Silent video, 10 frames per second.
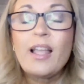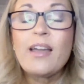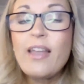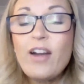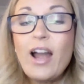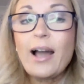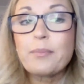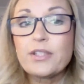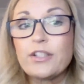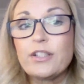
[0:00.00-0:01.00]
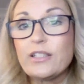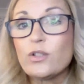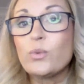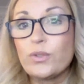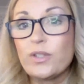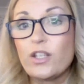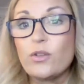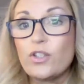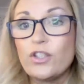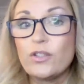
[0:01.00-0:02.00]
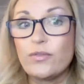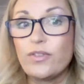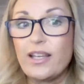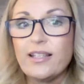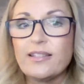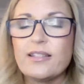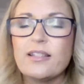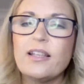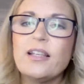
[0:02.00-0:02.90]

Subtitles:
And there are absolutely tools that you can use for this.